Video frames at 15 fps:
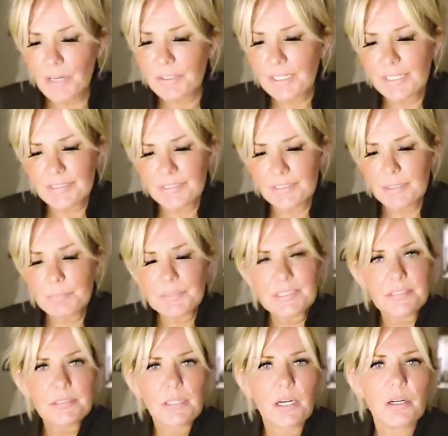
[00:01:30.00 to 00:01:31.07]
okay, so let me
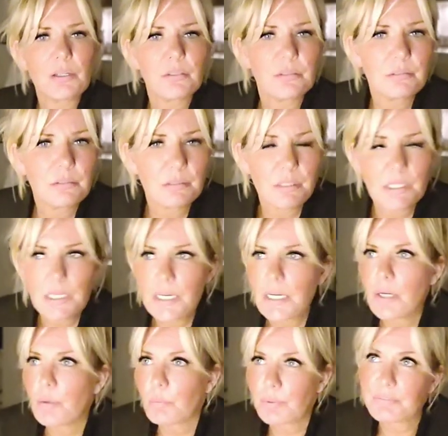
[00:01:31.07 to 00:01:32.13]
start
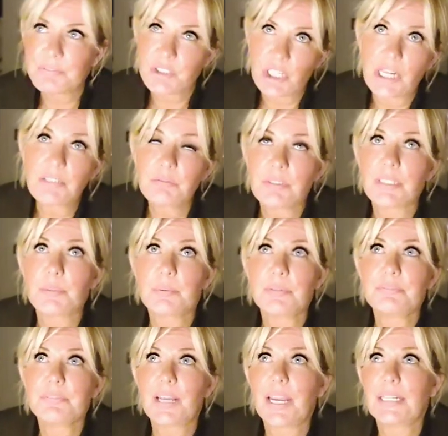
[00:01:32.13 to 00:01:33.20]
with generally
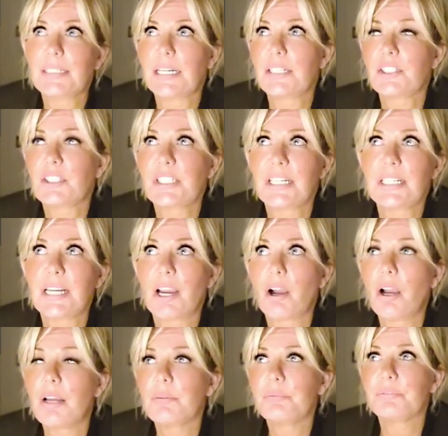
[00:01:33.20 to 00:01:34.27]
with ADHD.
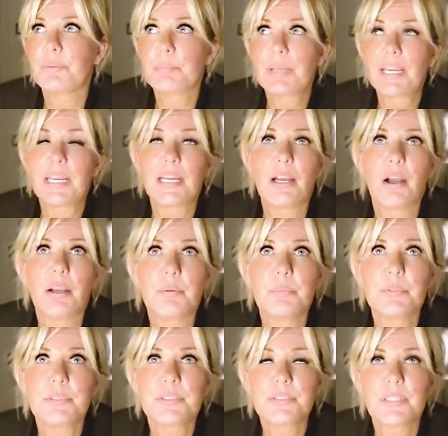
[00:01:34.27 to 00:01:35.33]
Now, for me, I
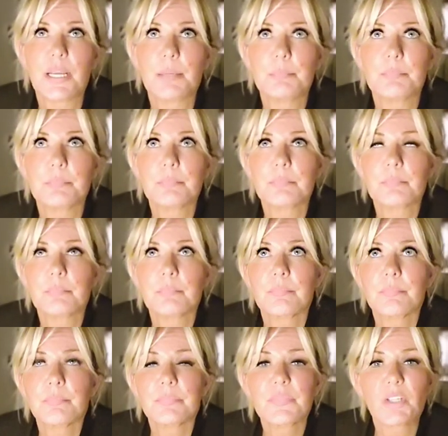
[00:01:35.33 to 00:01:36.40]
was
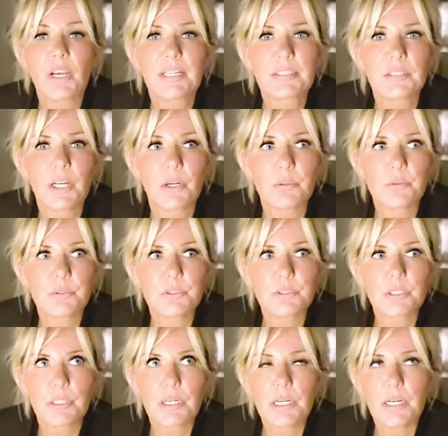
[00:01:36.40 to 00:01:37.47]

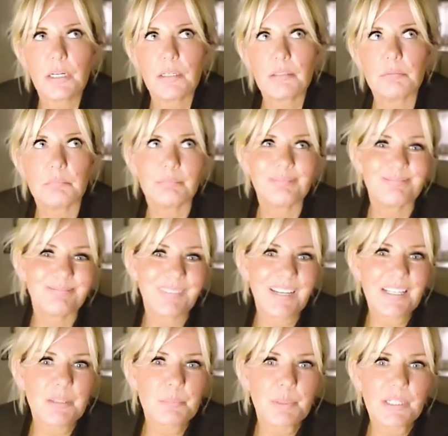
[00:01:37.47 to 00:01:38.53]
diagnosed
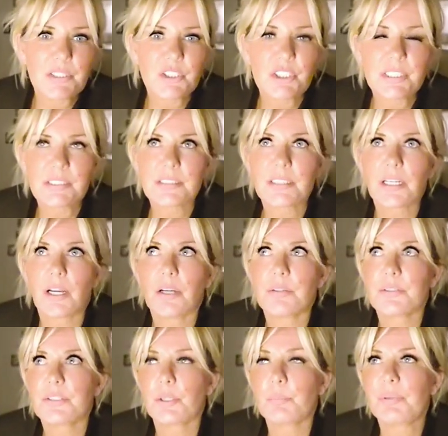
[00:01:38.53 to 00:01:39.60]
8+ years
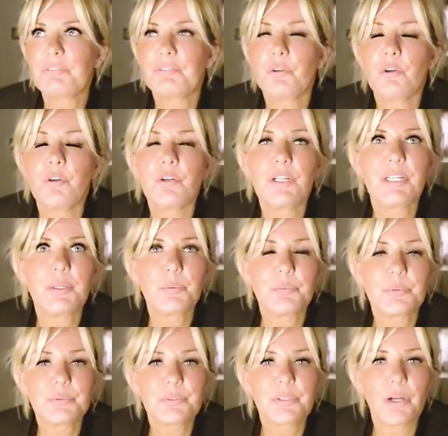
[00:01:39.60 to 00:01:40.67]
ago. So before, it
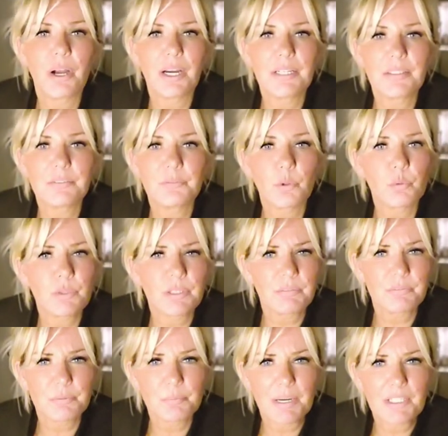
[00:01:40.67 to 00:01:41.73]
was kind of, all the
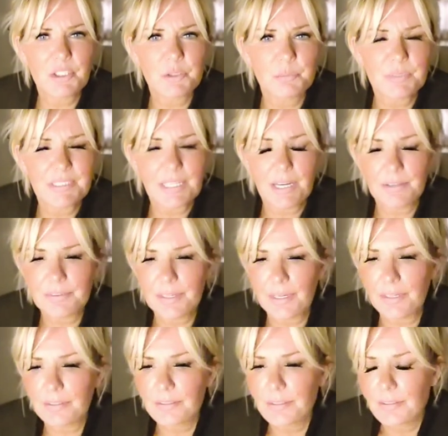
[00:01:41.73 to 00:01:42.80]
information was out
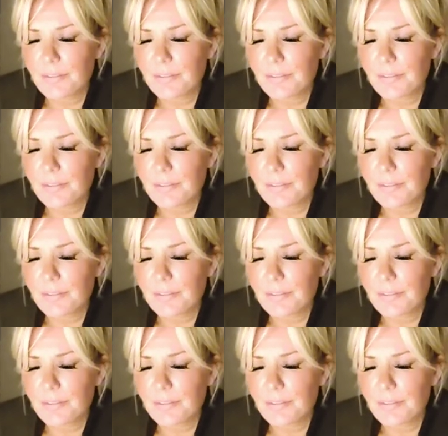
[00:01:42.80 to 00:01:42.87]
there.